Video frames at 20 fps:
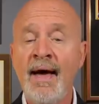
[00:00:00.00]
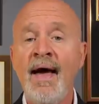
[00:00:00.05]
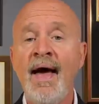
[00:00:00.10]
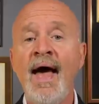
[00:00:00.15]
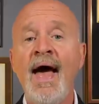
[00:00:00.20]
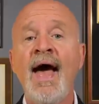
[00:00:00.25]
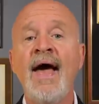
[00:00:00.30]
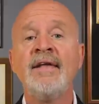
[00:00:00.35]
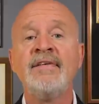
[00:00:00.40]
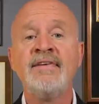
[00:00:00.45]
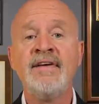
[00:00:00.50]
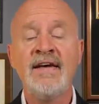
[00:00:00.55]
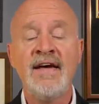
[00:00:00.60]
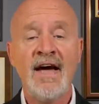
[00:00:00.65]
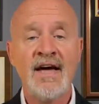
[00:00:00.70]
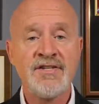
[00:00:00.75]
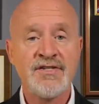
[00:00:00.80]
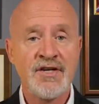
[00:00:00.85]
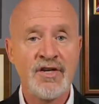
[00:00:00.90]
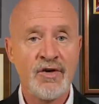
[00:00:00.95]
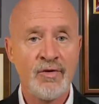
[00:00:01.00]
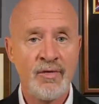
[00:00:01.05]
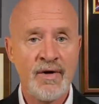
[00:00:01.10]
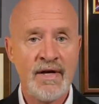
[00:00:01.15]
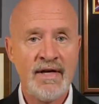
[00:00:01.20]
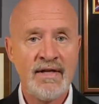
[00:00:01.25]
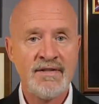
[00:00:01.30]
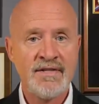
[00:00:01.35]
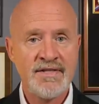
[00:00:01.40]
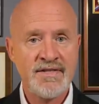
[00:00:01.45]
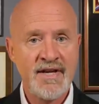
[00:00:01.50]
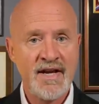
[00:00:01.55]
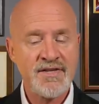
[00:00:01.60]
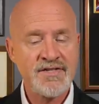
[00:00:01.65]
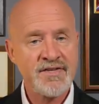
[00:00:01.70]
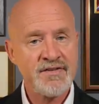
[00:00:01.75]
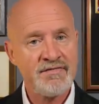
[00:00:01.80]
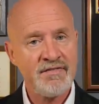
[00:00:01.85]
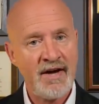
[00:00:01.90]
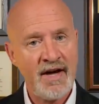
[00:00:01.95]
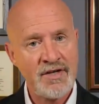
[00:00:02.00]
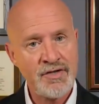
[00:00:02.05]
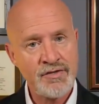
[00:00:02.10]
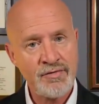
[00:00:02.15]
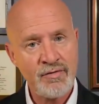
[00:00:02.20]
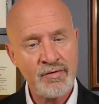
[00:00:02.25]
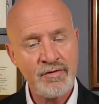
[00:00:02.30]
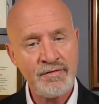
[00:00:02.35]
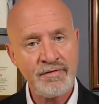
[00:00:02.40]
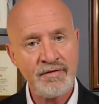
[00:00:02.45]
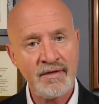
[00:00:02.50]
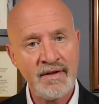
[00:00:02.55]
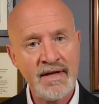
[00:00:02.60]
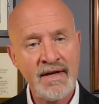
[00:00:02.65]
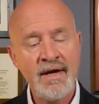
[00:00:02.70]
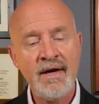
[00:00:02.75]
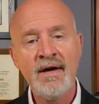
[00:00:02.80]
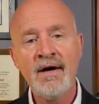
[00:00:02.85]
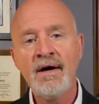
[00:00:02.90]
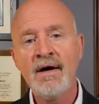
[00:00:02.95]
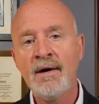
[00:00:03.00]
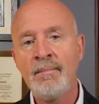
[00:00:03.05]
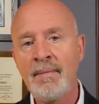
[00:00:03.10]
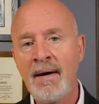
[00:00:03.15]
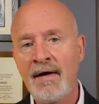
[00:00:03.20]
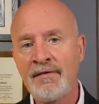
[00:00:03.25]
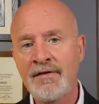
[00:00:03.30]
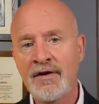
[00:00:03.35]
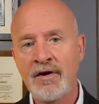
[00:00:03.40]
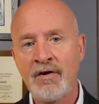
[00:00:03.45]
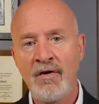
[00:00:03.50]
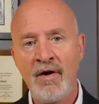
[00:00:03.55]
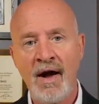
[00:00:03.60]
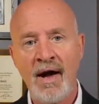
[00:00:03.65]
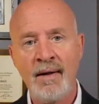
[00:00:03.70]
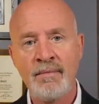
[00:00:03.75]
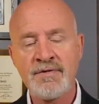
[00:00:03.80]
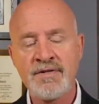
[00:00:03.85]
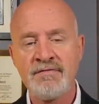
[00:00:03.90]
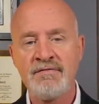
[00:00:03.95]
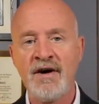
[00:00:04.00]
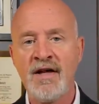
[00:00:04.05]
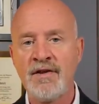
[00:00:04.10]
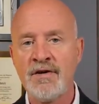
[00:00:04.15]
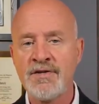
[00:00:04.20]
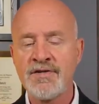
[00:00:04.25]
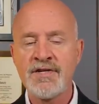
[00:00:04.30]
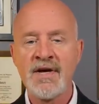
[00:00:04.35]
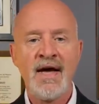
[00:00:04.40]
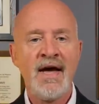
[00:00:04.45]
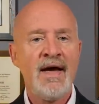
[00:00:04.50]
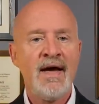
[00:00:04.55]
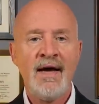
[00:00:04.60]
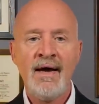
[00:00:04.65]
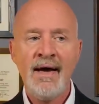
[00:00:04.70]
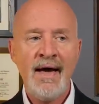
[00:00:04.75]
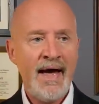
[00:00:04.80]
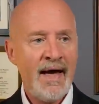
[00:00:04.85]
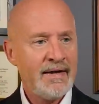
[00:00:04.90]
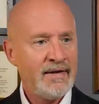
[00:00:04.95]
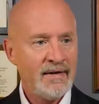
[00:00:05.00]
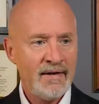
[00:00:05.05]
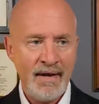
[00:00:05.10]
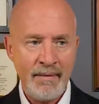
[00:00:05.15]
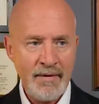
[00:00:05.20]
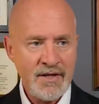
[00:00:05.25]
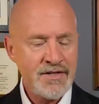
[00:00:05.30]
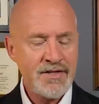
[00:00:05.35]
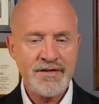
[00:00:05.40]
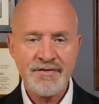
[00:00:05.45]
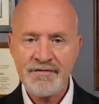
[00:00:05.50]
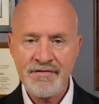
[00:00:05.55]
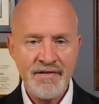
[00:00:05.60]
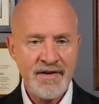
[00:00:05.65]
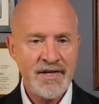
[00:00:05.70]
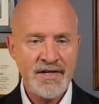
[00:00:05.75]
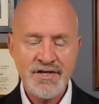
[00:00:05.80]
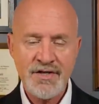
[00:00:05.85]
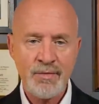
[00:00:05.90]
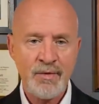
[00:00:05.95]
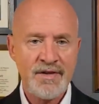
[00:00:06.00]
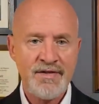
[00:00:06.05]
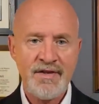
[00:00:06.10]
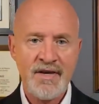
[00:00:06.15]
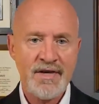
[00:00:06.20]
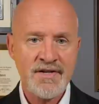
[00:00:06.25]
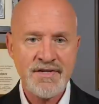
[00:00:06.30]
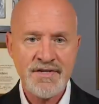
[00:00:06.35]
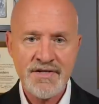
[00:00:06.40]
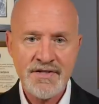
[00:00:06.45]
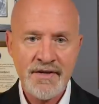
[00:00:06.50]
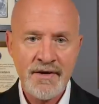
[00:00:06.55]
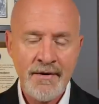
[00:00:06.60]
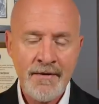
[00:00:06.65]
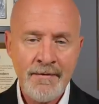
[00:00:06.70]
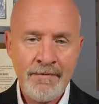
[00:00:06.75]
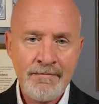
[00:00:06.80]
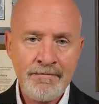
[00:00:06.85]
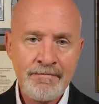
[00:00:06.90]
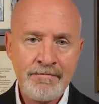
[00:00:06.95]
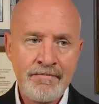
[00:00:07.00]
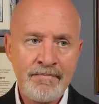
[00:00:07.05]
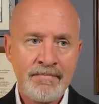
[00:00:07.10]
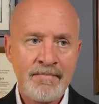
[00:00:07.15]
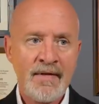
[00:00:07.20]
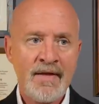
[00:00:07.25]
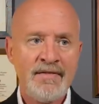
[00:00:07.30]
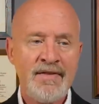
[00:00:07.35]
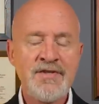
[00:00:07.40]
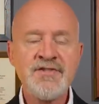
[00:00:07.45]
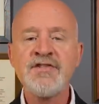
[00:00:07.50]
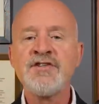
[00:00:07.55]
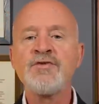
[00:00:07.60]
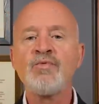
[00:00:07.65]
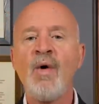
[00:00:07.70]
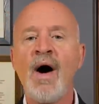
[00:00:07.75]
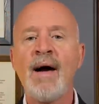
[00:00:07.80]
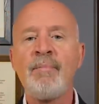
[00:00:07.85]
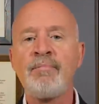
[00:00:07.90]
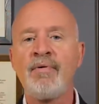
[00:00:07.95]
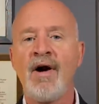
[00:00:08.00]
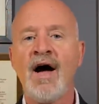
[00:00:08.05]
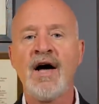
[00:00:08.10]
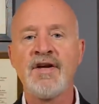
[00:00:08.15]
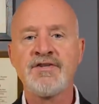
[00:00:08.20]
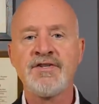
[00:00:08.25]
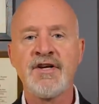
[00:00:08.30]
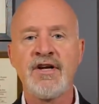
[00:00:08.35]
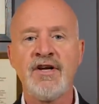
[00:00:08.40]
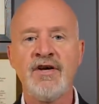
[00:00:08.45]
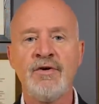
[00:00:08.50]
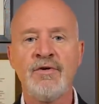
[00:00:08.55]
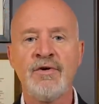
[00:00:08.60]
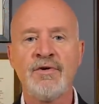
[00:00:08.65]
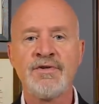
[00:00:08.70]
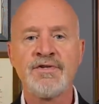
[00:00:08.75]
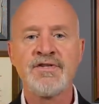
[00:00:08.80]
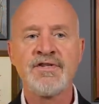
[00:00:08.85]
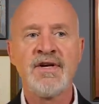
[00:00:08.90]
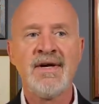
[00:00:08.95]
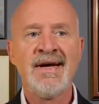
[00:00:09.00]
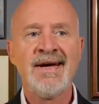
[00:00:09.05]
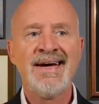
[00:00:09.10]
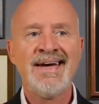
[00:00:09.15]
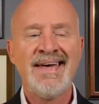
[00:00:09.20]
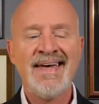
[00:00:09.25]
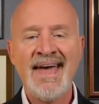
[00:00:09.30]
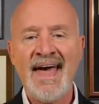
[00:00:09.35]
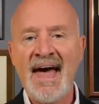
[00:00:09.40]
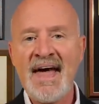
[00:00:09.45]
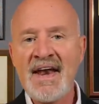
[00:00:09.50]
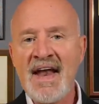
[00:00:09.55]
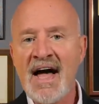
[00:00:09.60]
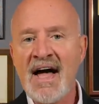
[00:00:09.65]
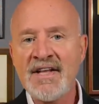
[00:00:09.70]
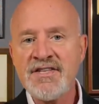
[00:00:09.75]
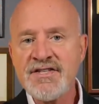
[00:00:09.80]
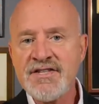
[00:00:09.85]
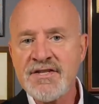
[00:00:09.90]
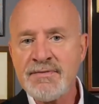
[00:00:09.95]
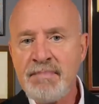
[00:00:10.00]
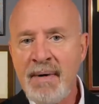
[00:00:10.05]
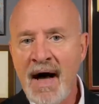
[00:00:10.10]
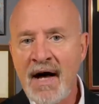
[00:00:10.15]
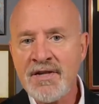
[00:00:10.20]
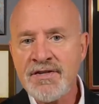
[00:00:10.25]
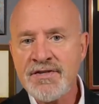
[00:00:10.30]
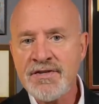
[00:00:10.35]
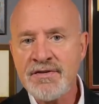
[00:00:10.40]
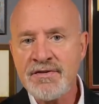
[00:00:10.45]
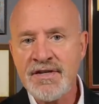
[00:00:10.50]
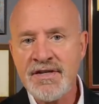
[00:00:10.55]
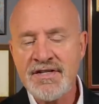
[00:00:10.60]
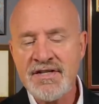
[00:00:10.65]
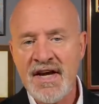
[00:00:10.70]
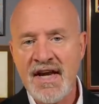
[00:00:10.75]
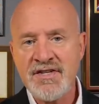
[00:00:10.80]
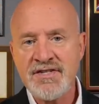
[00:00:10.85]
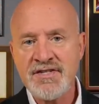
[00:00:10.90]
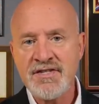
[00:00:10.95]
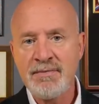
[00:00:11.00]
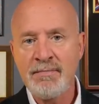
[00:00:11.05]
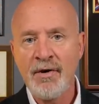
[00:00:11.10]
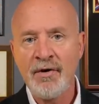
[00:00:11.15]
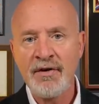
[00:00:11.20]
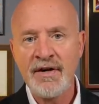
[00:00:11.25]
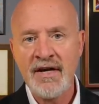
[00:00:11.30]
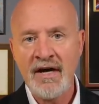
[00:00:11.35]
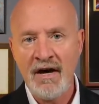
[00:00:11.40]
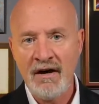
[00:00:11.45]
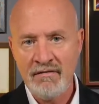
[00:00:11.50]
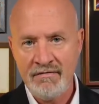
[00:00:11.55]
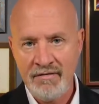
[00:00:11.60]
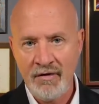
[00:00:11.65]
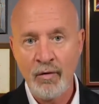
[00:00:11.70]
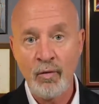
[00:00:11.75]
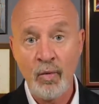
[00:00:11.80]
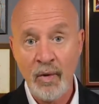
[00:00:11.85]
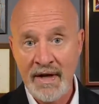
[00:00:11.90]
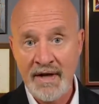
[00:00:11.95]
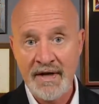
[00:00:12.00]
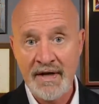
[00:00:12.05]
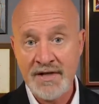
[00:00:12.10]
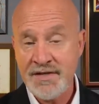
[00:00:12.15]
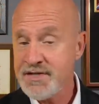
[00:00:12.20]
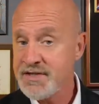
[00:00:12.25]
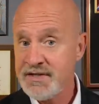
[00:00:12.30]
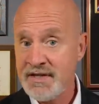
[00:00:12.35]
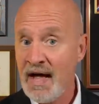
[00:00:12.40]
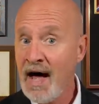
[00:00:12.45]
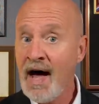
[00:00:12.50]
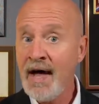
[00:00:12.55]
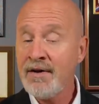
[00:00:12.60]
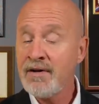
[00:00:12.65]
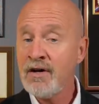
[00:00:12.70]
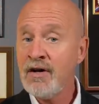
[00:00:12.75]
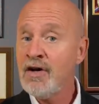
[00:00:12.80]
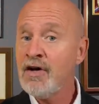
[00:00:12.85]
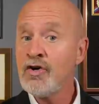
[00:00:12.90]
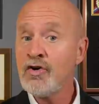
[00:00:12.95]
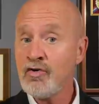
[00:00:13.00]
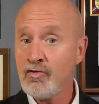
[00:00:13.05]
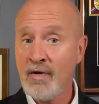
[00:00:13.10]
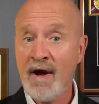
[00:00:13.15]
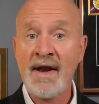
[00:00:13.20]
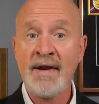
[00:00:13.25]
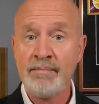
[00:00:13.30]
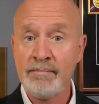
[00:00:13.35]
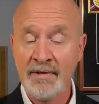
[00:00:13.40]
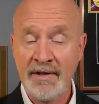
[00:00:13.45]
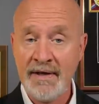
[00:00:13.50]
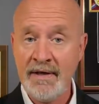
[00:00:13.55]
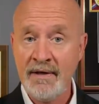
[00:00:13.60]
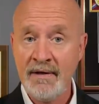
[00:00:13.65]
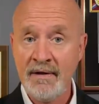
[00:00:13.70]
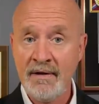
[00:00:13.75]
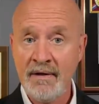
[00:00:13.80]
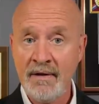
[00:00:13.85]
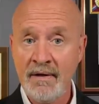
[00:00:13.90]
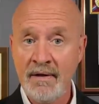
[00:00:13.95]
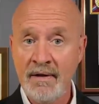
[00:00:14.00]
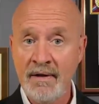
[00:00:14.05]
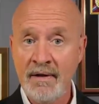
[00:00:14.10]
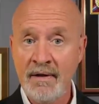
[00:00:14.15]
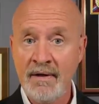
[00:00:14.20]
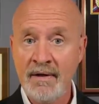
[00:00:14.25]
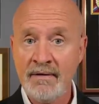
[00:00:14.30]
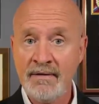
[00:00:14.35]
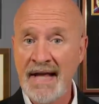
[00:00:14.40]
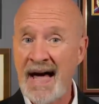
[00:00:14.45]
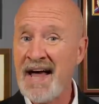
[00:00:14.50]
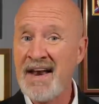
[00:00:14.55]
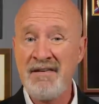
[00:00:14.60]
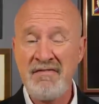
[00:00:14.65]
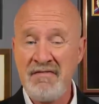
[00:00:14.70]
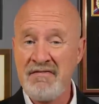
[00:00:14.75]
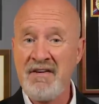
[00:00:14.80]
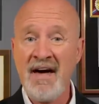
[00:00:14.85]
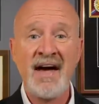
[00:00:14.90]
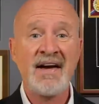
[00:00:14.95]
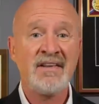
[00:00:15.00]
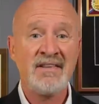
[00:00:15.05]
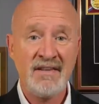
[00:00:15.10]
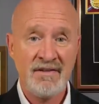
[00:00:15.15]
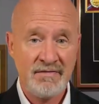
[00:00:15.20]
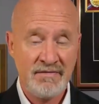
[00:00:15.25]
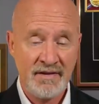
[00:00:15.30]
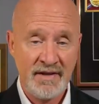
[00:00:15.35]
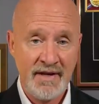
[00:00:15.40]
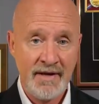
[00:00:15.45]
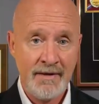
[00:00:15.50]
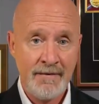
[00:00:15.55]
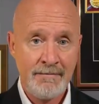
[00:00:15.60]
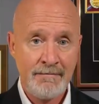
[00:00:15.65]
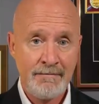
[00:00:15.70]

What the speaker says: and he has agreed to testify truthfully about the crimes of others. And let me just finish with this. This is why prosecutors cannot sponsor the testimony of a witness, not credibly, not effectively,